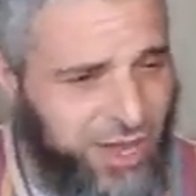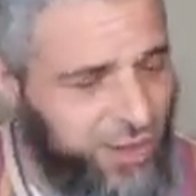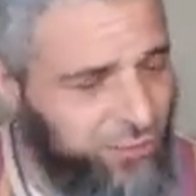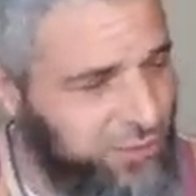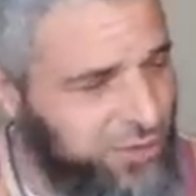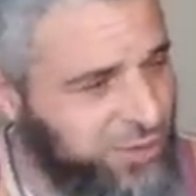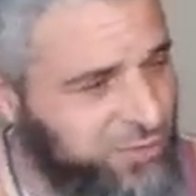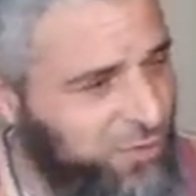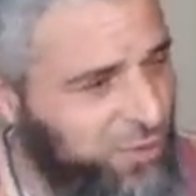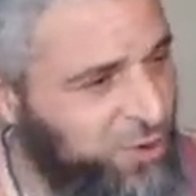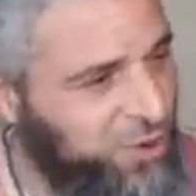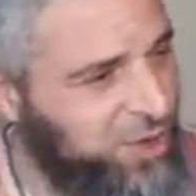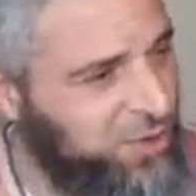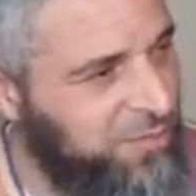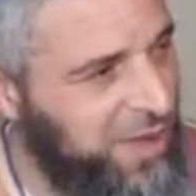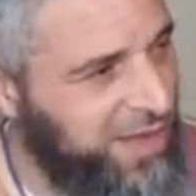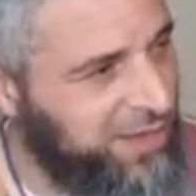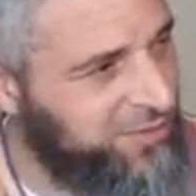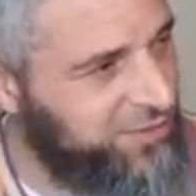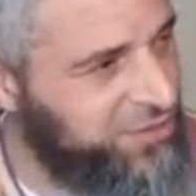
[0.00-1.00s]
We spoke
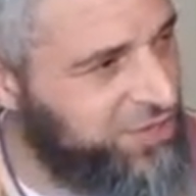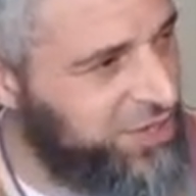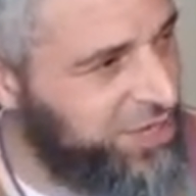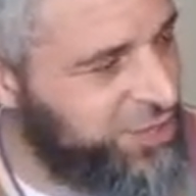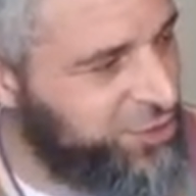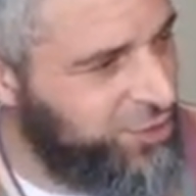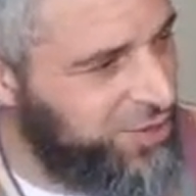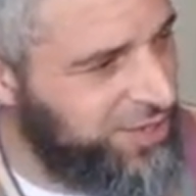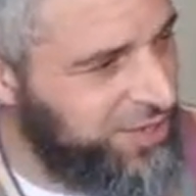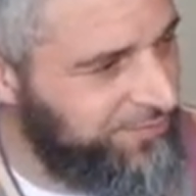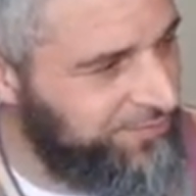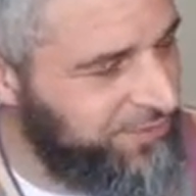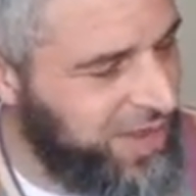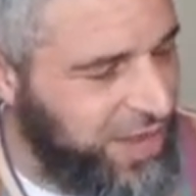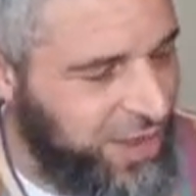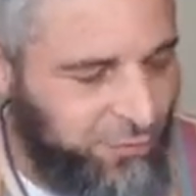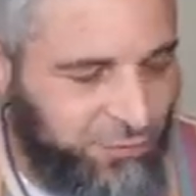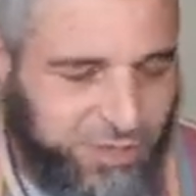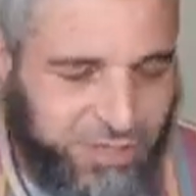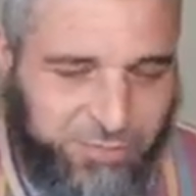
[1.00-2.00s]
about children,
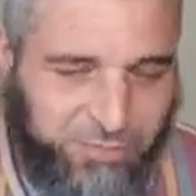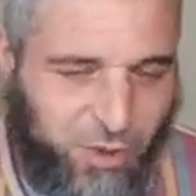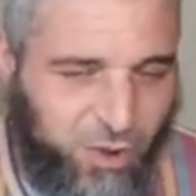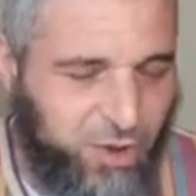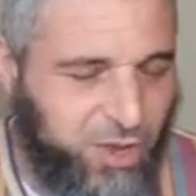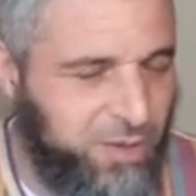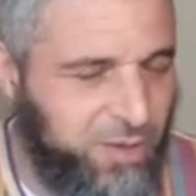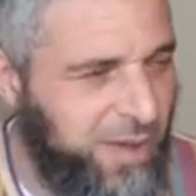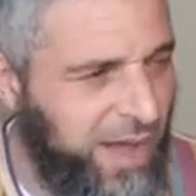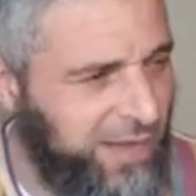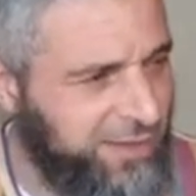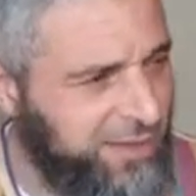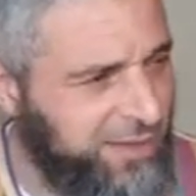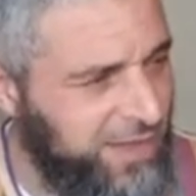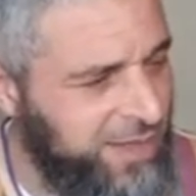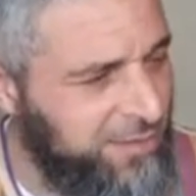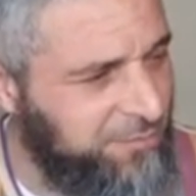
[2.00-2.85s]
we spoke about